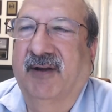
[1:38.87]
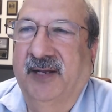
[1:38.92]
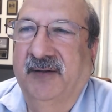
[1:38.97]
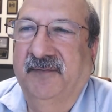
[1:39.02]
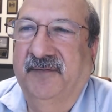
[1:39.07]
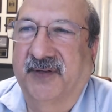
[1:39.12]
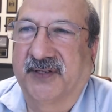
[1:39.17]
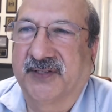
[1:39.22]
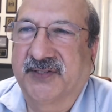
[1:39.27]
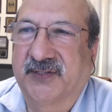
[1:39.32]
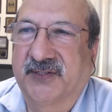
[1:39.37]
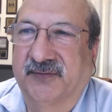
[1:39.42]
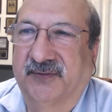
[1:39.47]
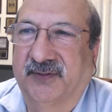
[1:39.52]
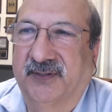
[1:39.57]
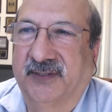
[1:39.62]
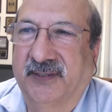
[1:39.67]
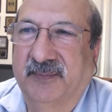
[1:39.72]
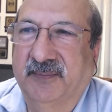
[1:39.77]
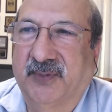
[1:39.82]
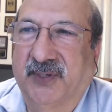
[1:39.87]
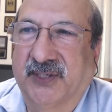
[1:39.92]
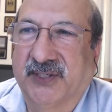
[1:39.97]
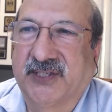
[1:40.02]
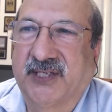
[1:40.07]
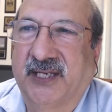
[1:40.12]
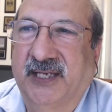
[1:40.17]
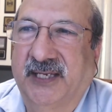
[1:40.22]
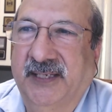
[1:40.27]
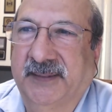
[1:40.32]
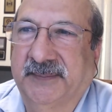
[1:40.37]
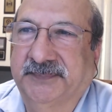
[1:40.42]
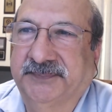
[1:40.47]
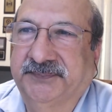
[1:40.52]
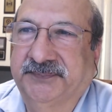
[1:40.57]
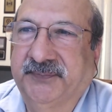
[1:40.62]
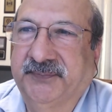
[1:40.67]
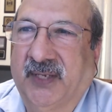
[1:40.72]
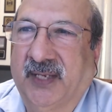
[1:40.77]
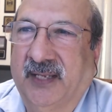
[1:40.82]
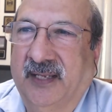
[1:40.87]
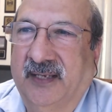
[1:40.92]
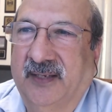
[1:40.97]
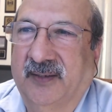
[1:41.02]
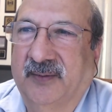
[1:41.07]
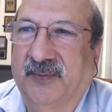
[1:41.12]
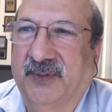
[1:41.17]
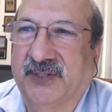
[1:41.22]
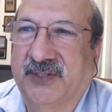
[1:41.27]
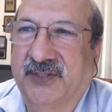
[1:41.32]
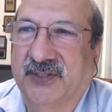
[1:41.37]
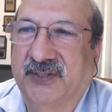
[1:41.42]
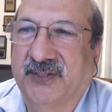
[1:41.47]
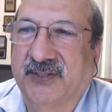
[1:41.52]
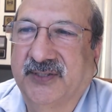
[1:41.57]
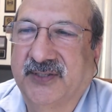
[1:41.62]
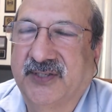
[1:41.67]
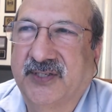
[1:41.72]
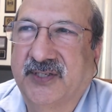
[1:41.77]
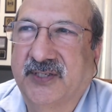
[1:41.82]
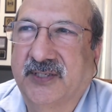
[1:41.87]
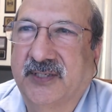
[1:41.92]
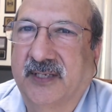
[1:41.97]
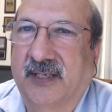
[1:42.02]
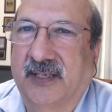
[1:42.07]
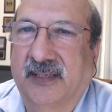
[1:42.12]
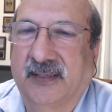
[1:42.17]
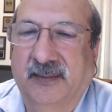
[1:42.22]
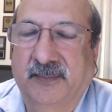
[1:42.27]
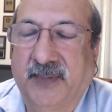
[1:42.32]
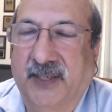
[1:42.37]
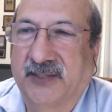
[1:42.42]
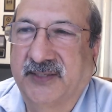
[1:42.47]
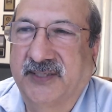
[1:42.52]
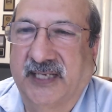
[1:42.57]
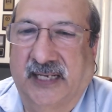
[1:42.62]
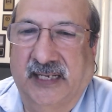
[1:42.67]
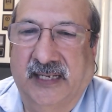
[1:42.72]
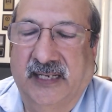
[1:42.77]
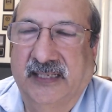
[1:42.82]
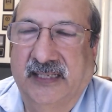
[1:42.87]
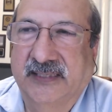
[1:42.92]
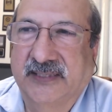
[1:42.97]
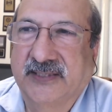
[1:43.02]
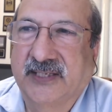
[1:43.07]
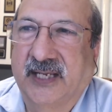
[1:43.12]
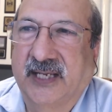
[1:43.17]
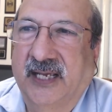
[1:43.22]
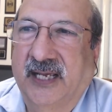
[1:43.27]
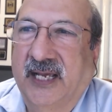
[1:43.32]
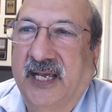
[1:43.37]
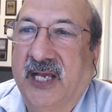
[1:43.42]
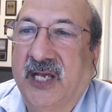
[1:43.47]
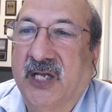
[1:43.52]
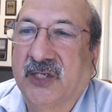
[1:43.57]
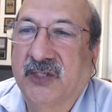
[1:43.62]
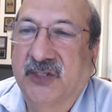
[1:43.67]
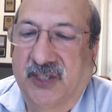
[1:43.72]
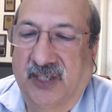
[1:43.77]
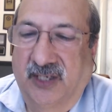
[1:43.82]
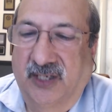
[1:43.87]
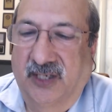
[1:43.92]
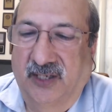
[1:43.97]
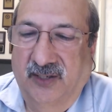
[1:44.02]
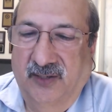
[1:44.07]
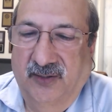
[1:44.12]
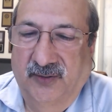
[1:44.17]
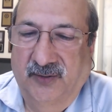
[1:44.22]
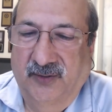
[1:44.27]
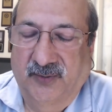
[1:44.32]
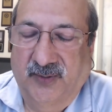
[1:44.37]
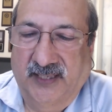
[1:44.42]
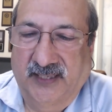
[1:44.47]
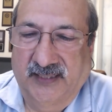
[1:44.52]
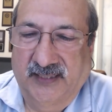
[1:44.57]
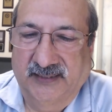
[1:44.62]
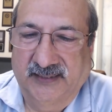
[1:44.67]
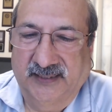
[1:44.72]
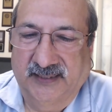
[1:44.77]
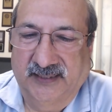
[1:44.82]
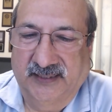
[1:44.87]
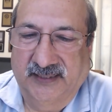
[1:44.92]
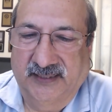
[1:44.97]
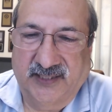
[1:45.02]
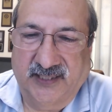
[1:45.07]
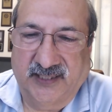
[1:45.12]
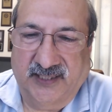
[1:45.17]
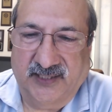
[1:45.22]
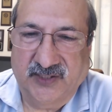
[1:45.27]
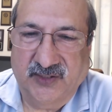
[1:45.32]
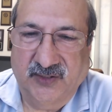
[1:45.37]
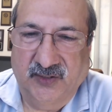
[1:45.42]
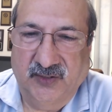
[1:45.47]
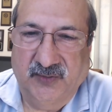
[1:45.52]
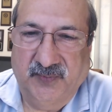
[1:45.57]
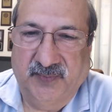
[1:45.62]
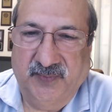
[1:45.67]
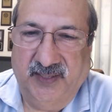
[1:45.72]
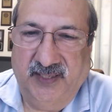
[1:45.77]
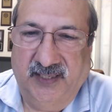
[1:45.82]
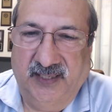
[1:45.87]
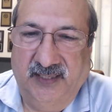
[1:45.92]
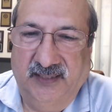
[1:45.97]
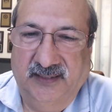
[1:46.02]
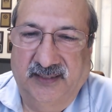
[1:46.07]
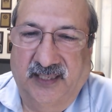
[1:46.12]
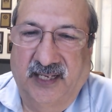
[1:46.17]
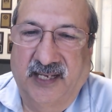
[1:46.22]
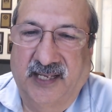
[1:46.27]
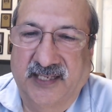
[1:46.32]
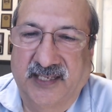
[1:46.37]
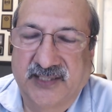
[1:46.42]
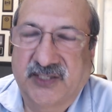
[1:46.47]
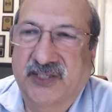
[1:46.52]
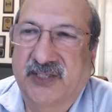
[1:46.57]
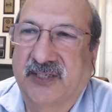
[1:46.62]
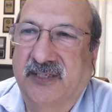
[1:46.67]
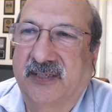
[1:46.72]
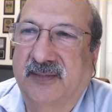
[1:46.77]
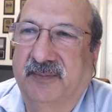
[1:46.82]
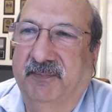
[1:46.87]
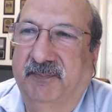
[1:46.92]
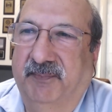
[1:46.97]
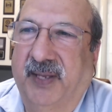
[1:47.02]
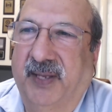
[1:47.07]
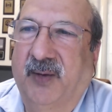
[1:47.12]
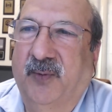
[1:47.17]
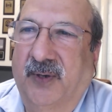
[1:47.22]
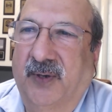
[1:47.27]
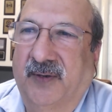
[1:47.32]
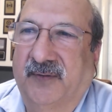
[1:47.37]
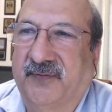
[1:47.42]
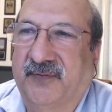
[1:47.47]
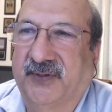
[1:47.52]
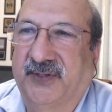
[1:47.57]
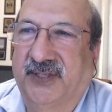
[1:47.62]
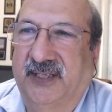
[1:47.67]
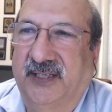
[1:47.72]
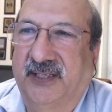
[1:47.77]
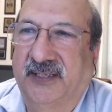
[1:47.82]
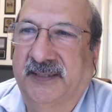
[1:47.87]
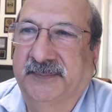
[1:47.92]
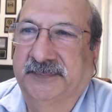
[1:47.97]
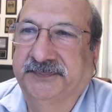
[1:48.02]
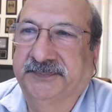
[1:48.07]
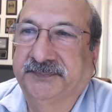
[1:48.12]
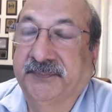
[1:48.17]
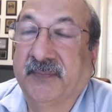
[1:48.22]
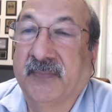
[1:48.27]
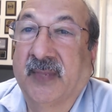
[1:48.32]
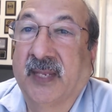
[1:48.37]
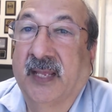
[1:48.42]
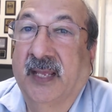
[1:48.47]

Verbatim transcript: Crane Festival in Bosque mm-hmm. which is uh, in about 10 days. So, uh, yeah, that's, that's going to be the last big one for the year.